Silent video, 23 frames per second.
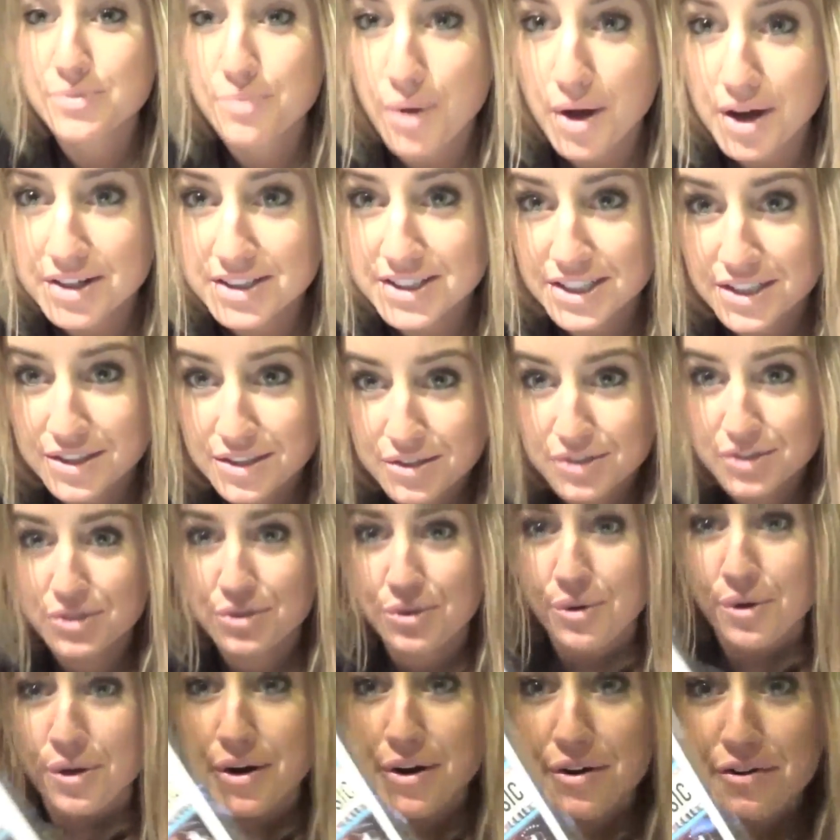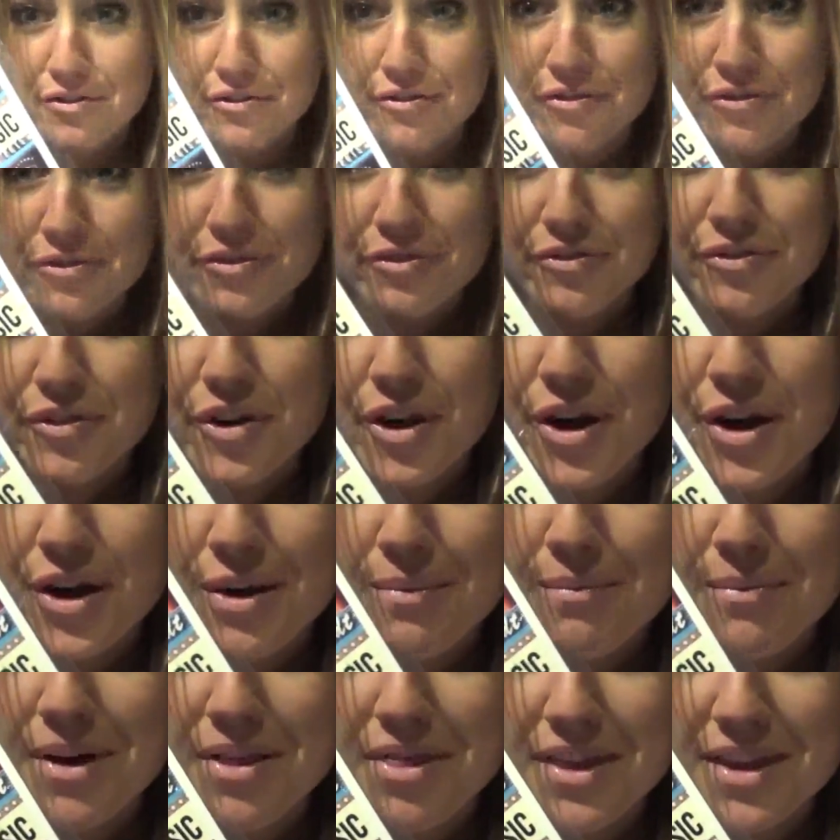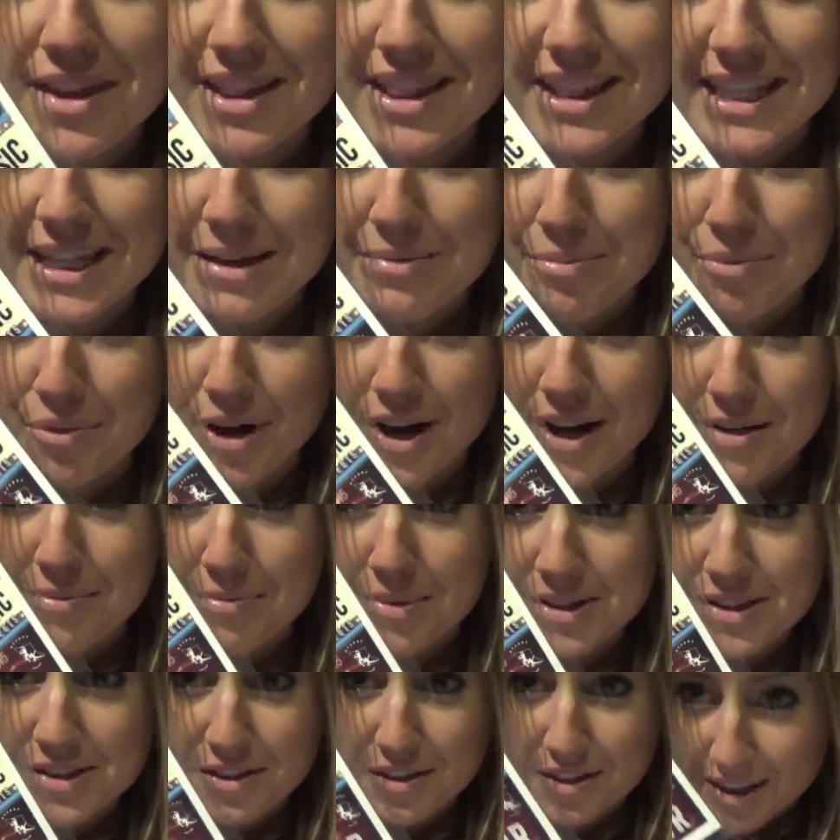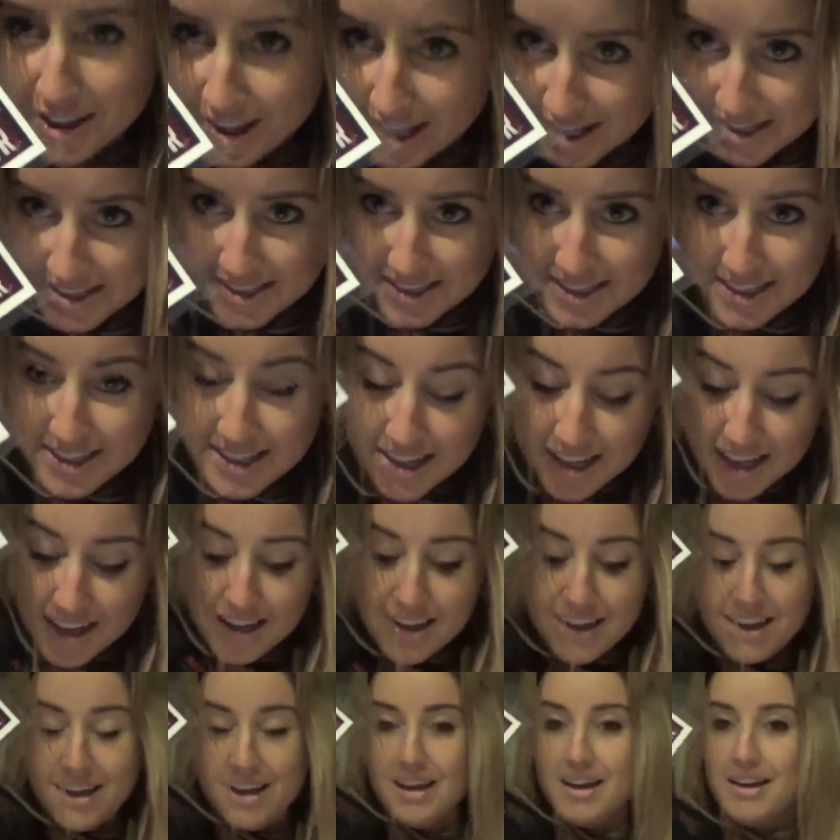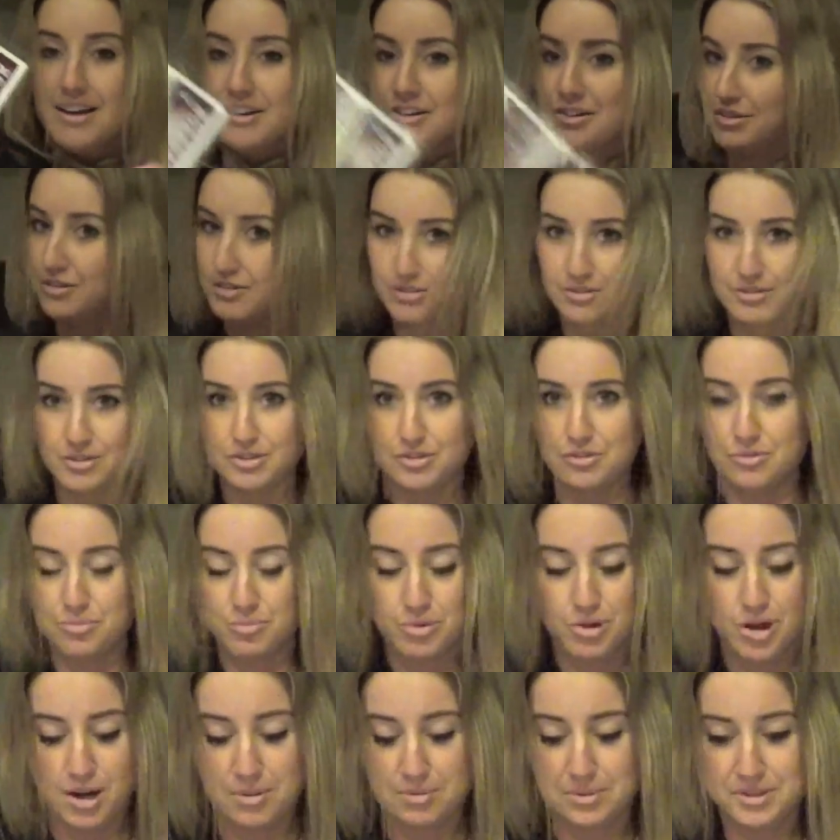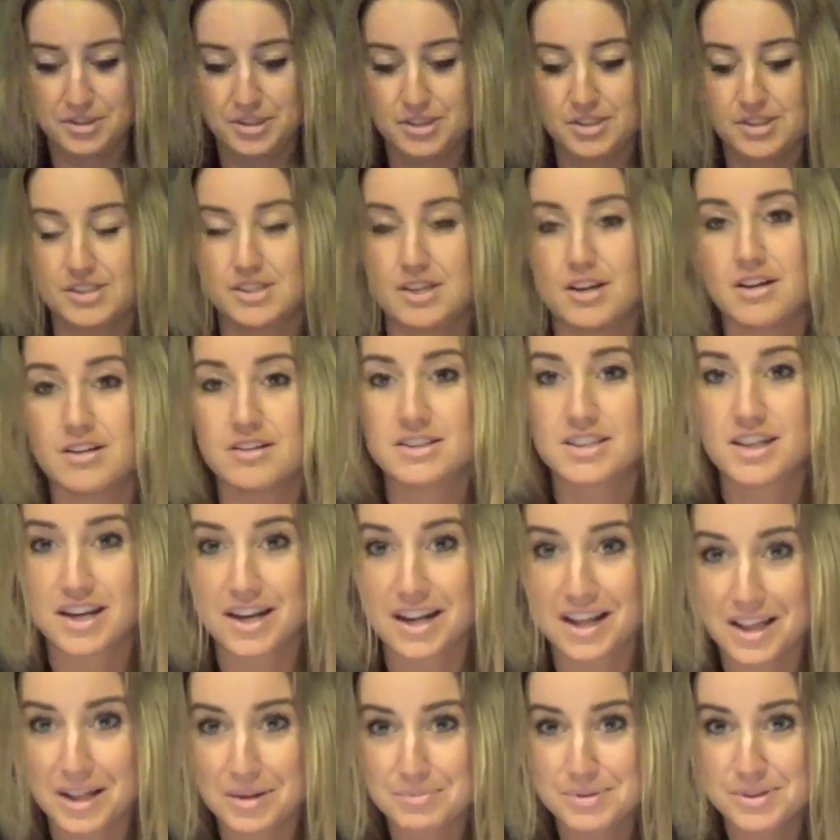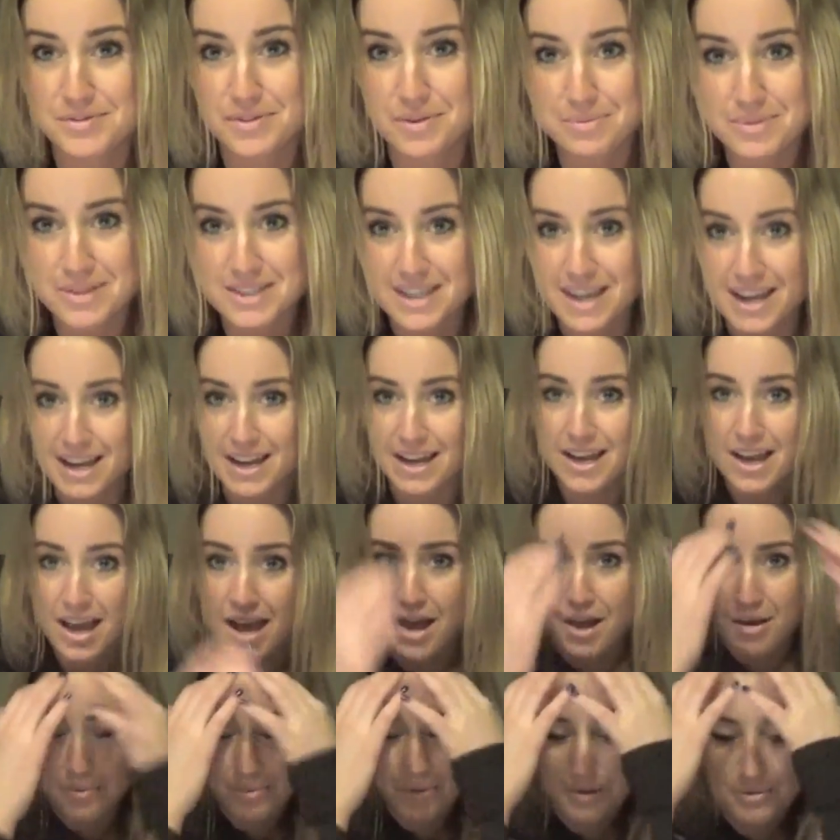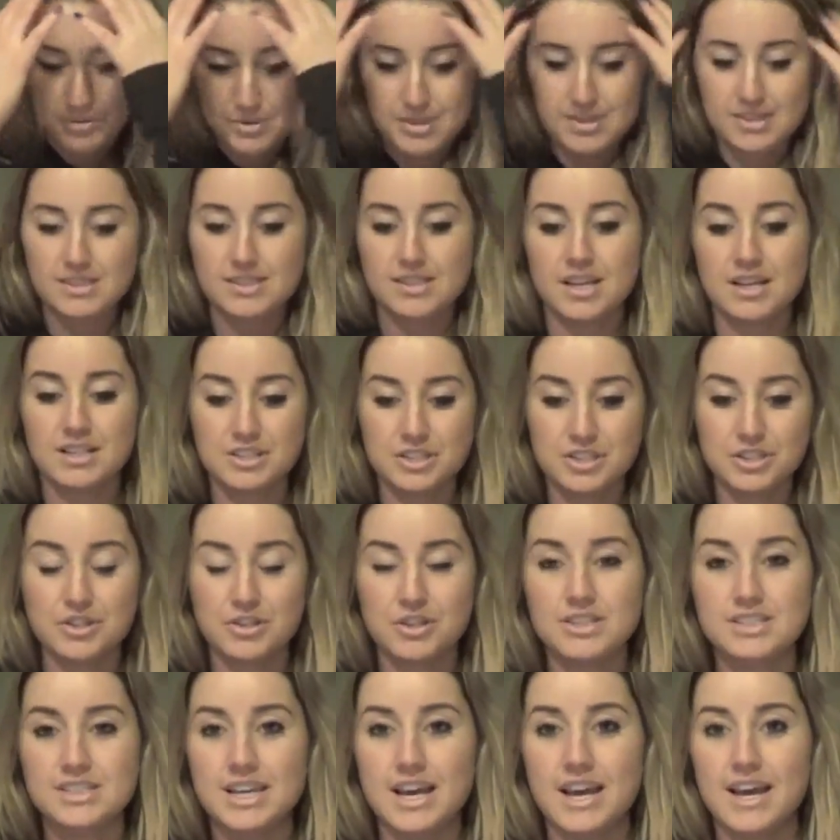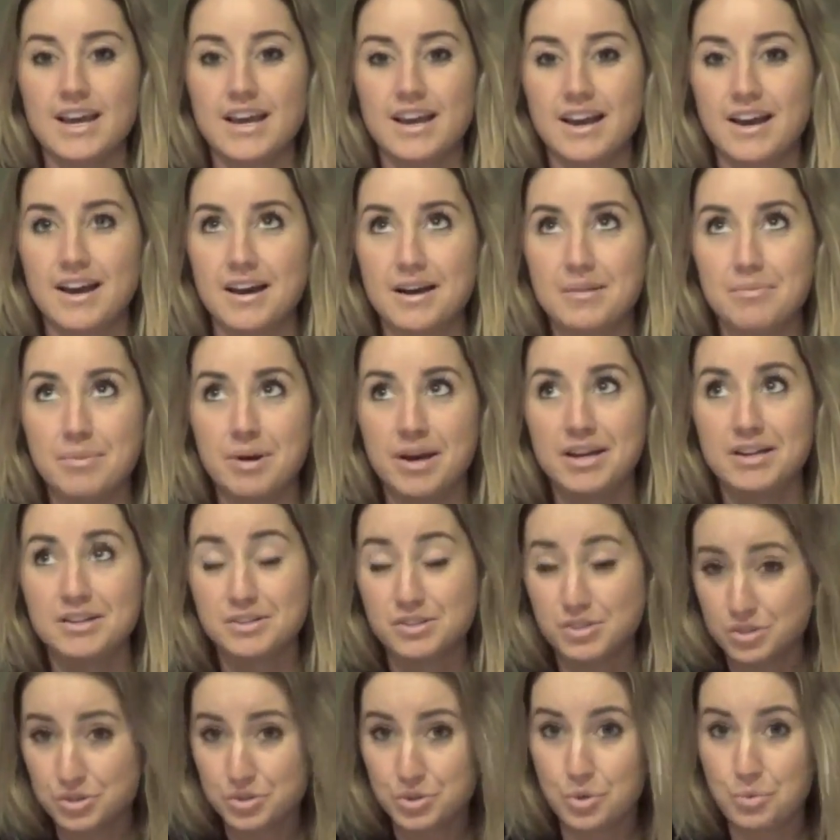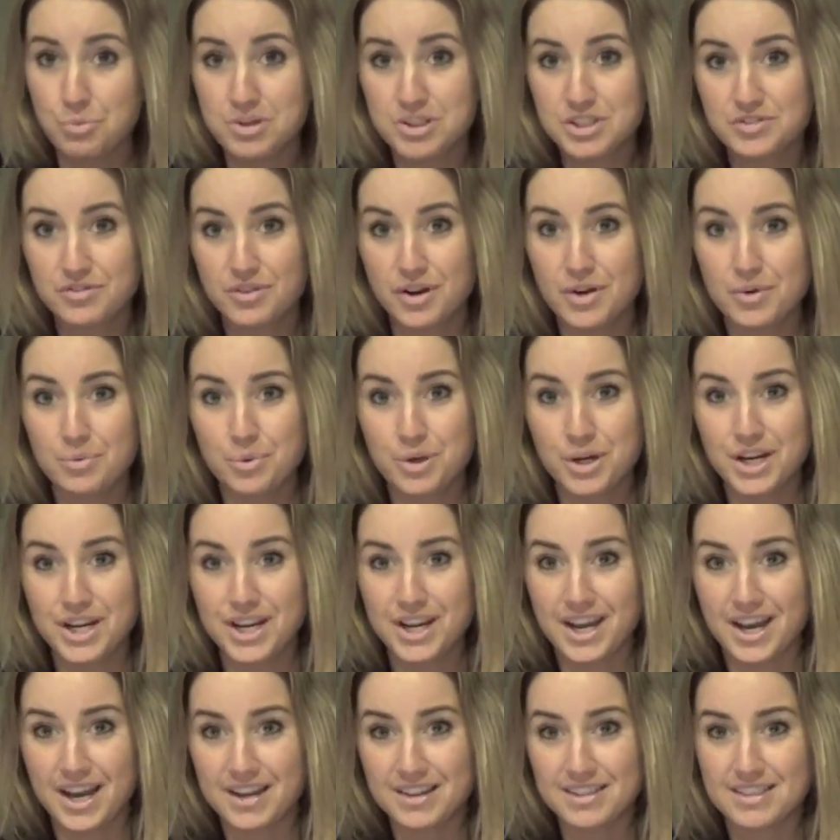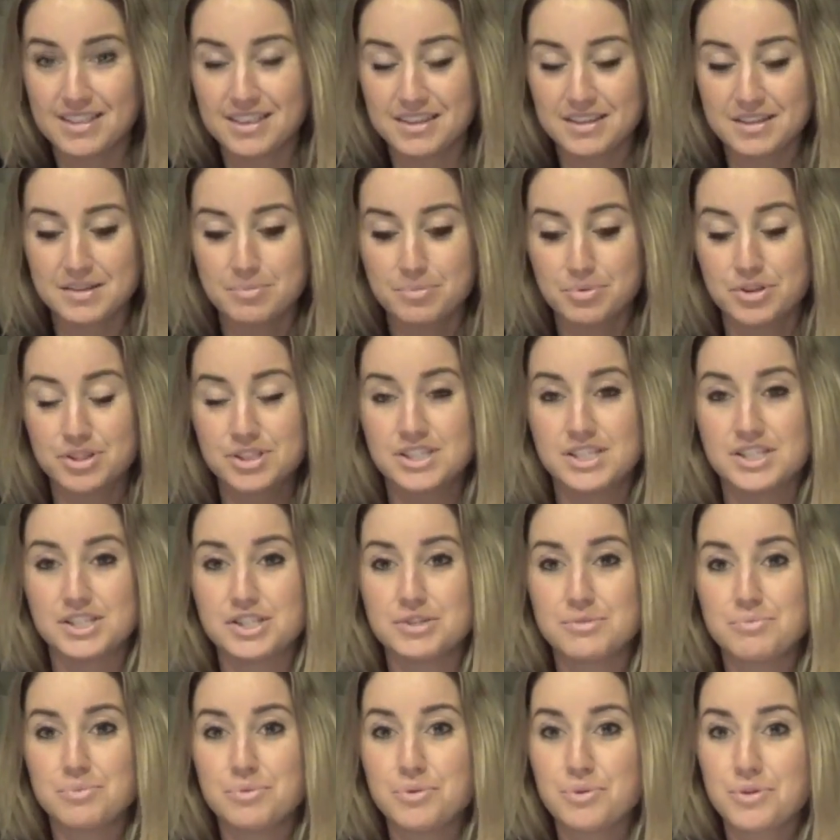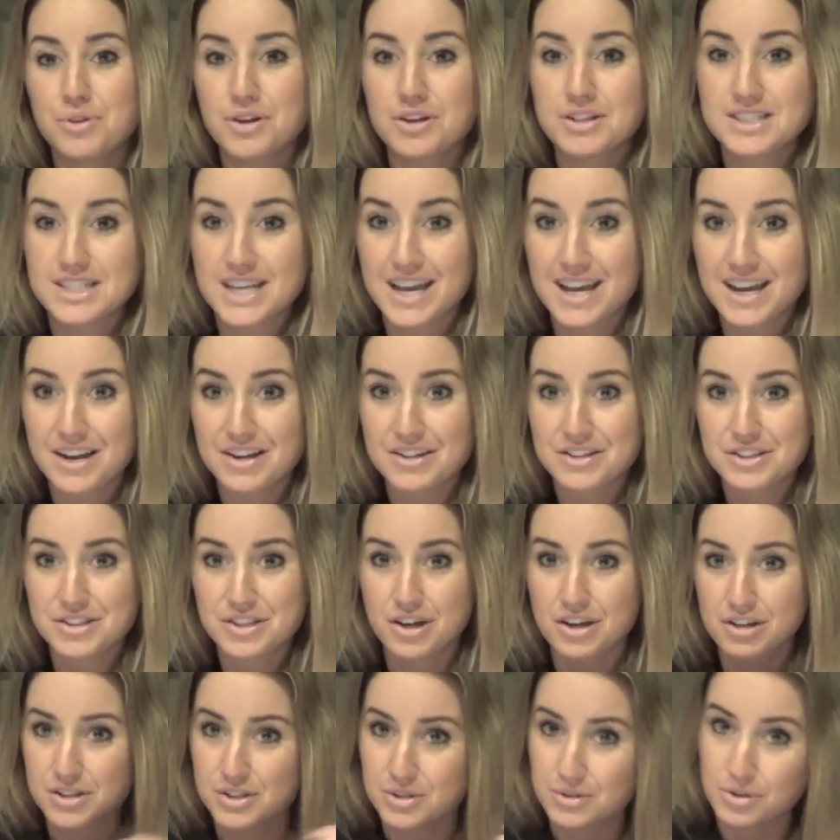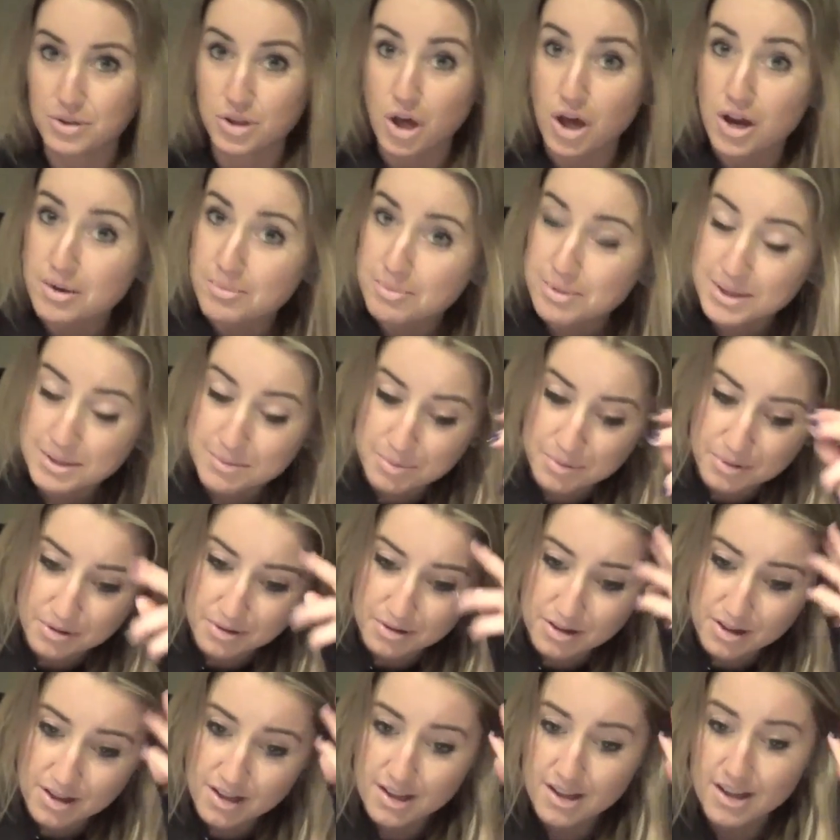walked in the door from the Leigh Brandt Muscle Classic. You probably just saw a ton of clips from the day, but it was such a good day. Um, I had so much fun working at the Precision booth all day. I got to talk to a lot of people.